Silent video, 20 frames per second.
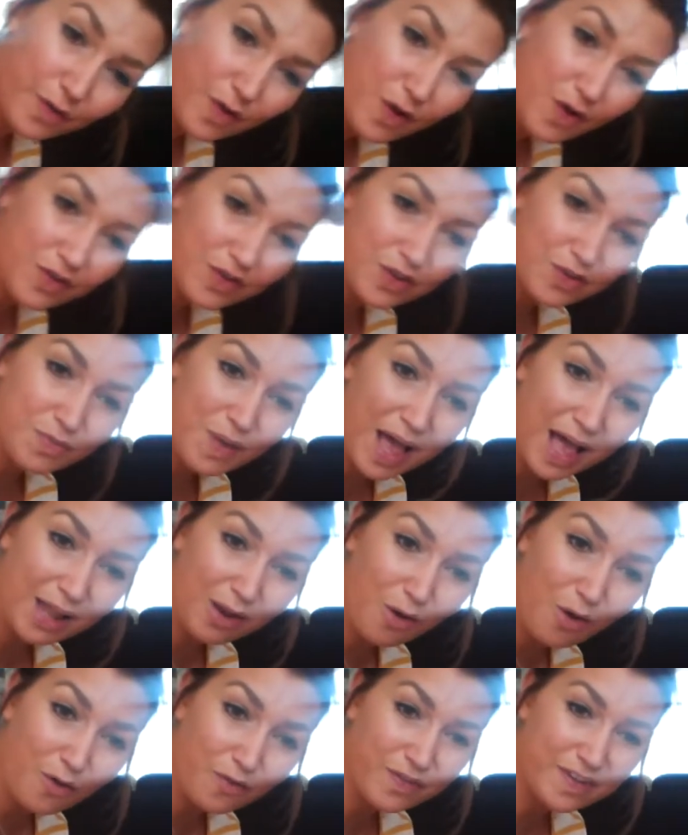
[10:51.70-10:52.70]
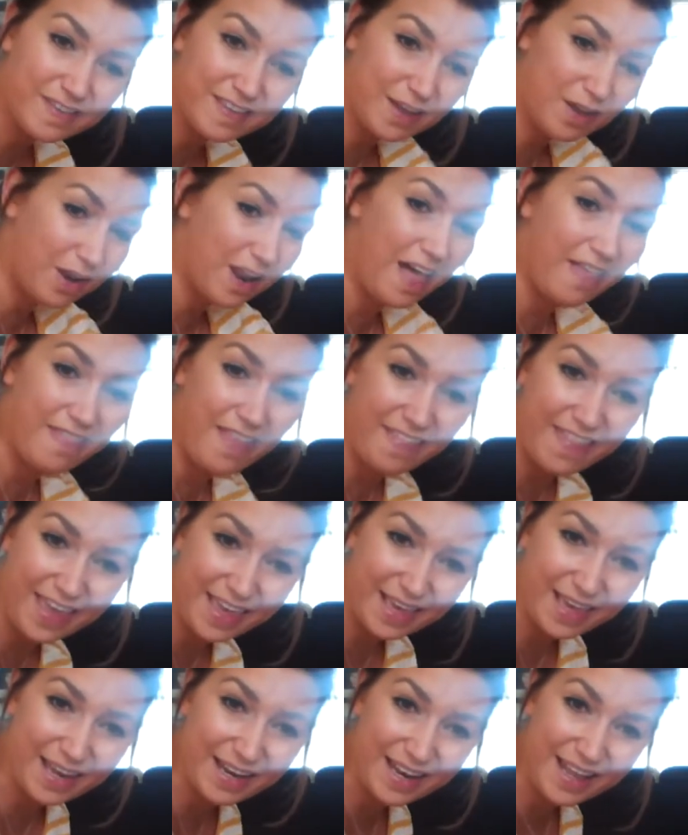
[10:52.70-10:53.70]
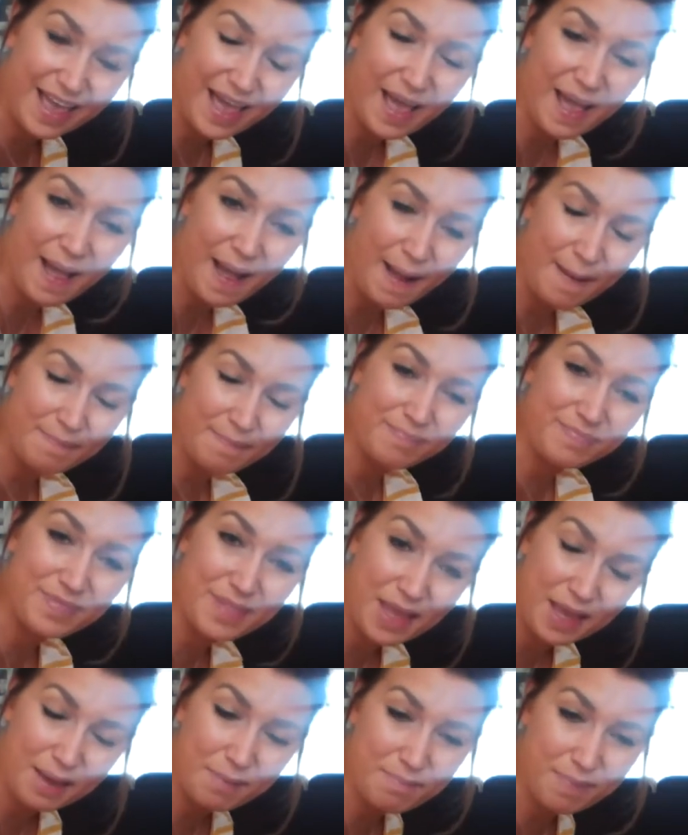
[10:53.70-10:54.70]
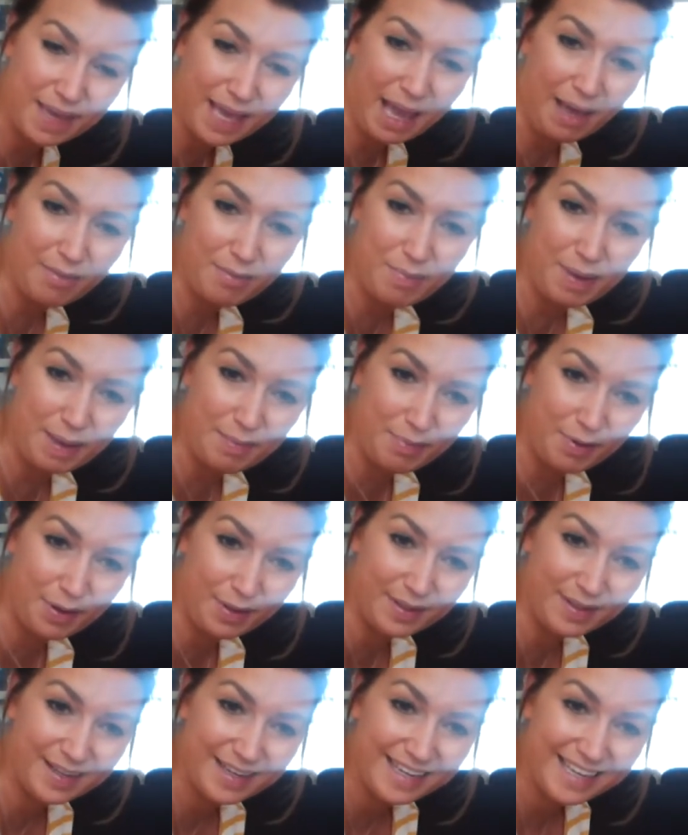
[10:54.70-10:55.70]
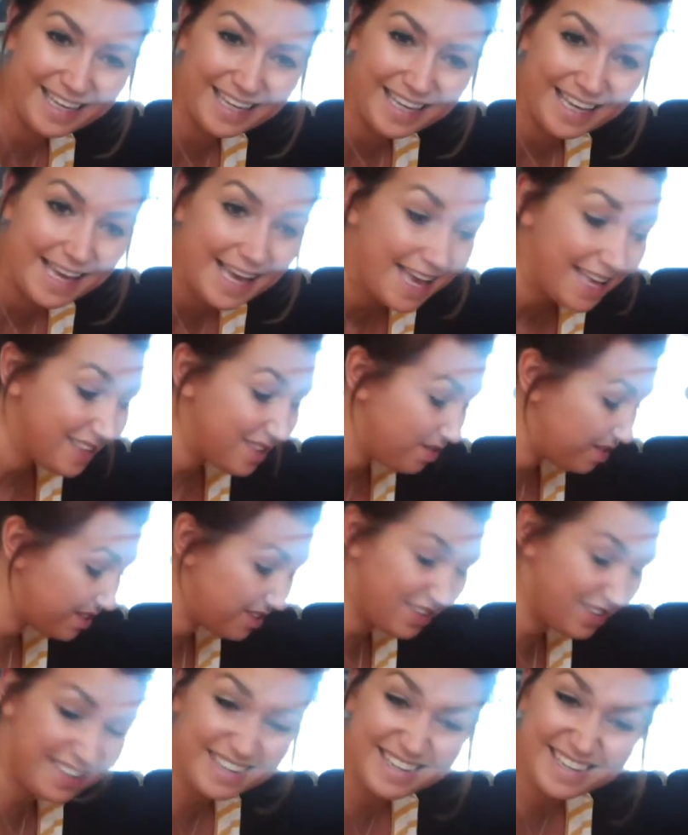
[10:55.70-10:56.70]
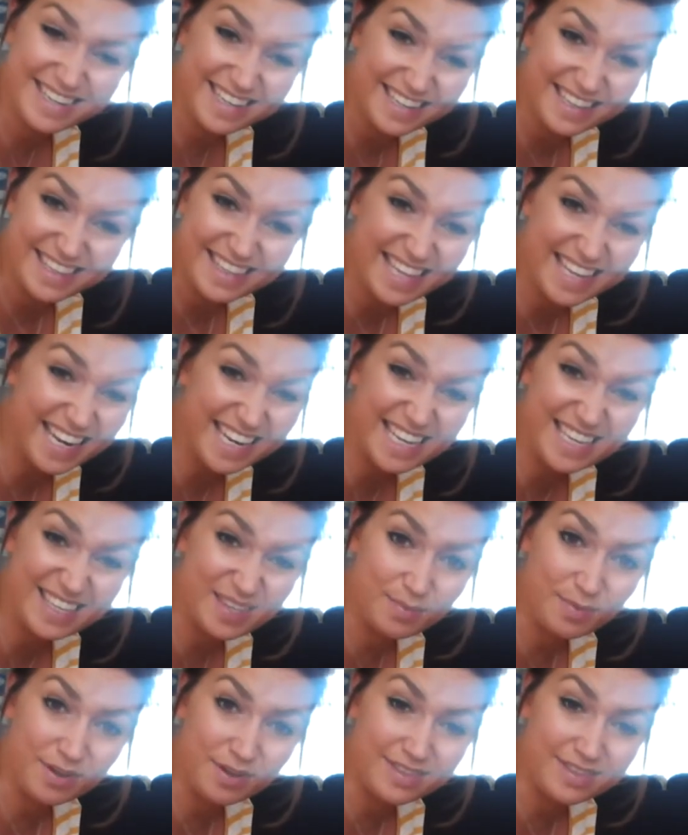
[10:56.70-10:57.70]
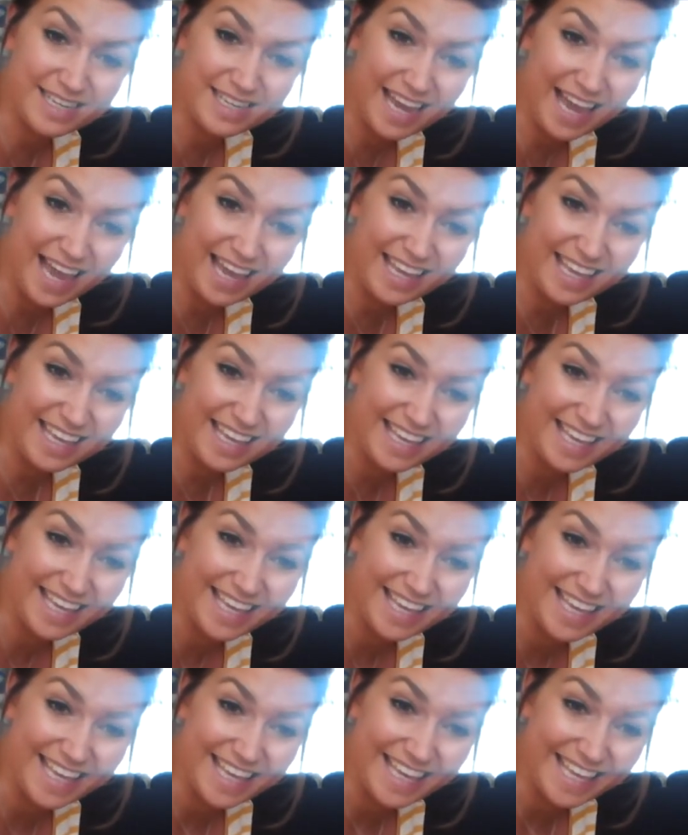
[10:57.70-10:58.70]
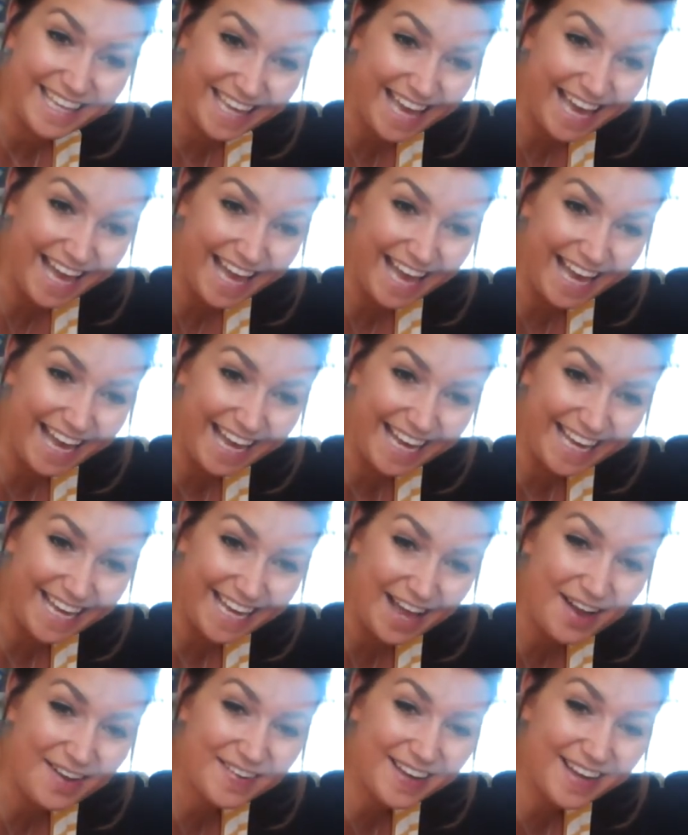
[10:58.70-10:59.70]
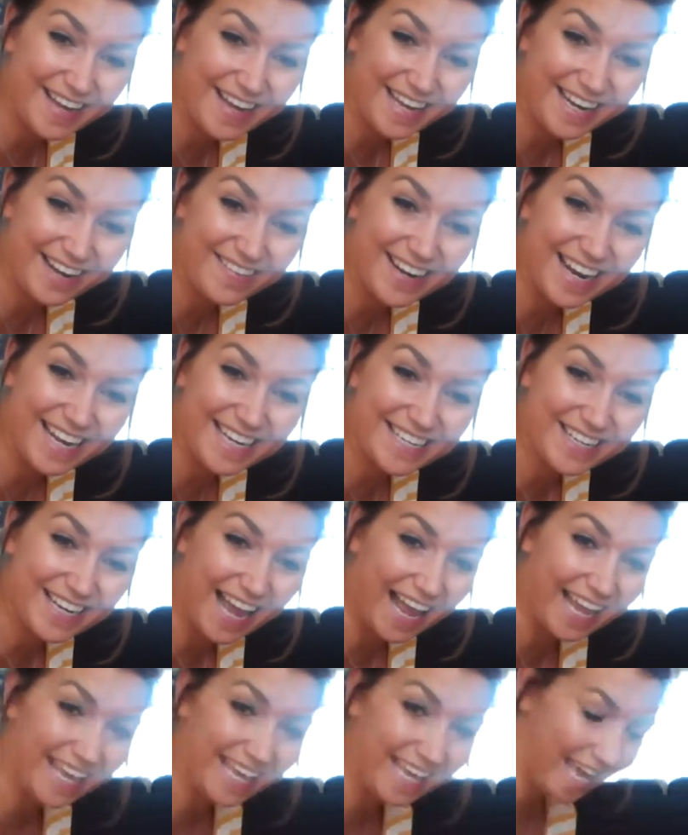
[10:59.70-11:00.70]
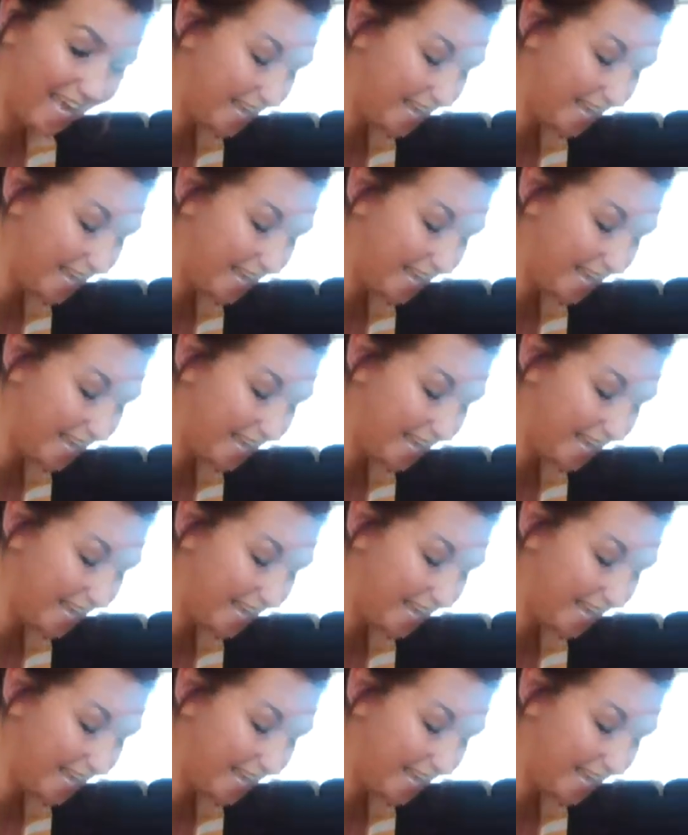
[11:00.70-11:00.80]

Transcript: fours as well, all physical, and that they can um, they can pick out the people. So it's just dead easy one today. Yeah. Oh, good. I'm glad you like